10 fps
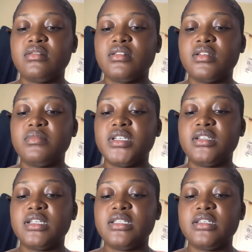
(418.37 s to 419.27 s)
I'm not
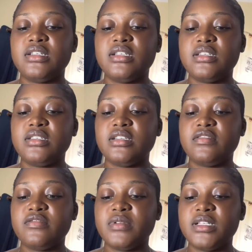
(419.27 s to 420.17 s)
getting anything
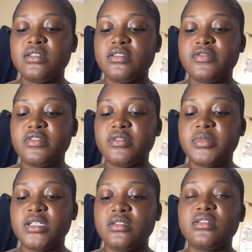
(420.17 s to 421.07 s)
else from
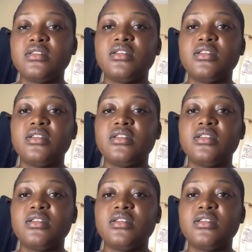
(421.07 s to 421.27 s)
it,